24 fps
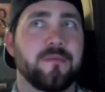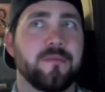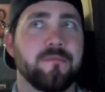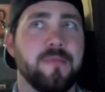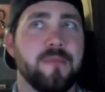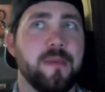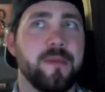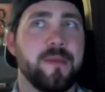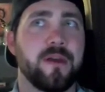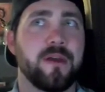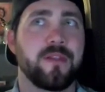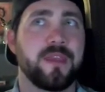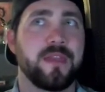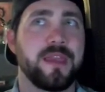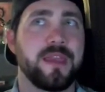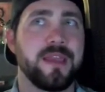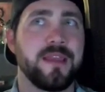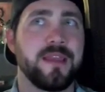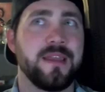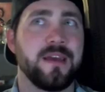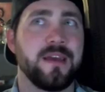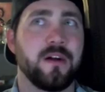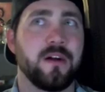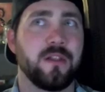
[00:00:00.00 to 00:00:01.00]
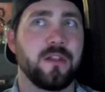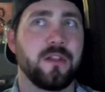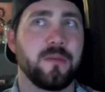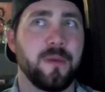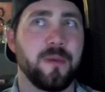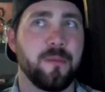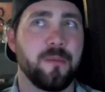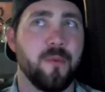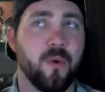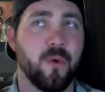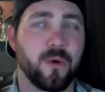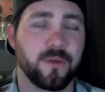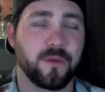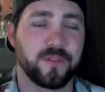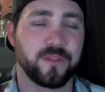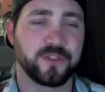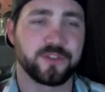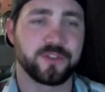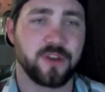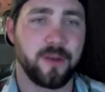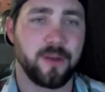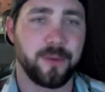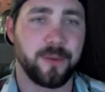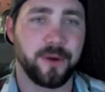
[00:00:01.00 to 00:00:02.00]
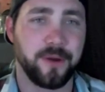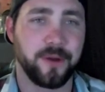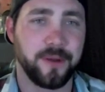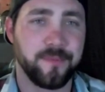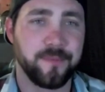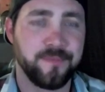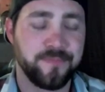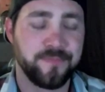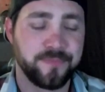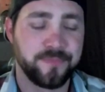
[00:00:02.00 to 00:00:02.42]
Maybe on the inhale a little bit more on the strawberry.